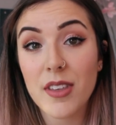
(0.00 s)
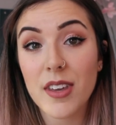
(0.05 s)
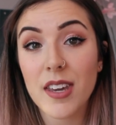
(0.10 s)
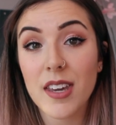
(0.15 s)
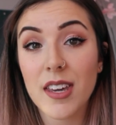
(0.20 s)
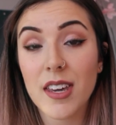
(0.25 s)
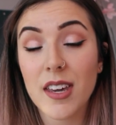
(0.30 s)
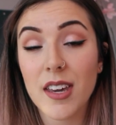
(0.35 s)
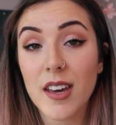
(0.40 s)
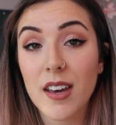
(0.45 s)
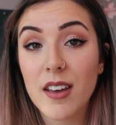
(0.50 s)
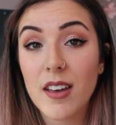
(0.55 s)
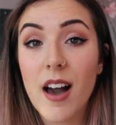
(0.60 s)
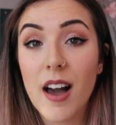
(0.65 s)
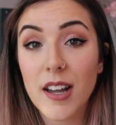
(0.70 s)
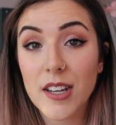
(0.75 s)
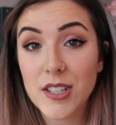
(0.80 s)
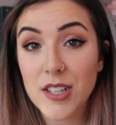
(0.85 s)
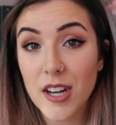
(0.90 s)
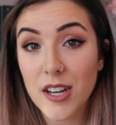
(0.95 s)
the
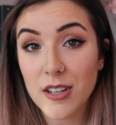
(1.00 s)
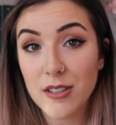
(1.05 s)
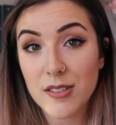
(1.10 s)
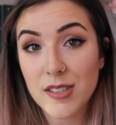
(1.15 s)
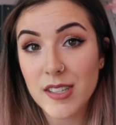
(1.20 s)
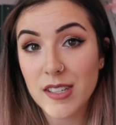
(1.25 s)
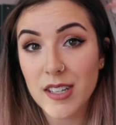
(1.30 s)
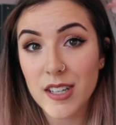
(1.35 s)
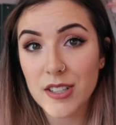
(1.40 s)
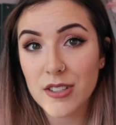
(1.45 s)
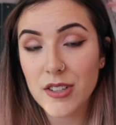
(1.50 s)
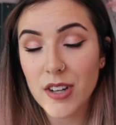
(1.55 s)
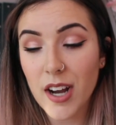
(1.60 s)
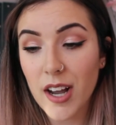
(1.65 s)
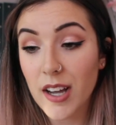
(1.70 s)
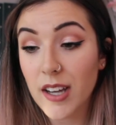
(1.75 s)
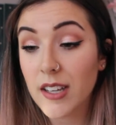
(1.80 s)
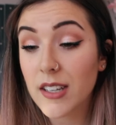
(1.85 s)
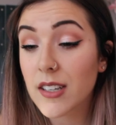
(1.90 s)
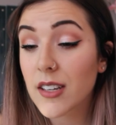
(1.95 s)
eyeshadows that I
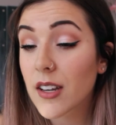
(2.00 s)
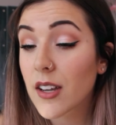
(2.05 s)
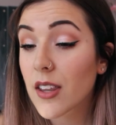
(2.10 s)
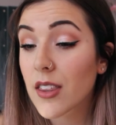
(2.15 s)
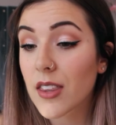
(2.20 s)
tried.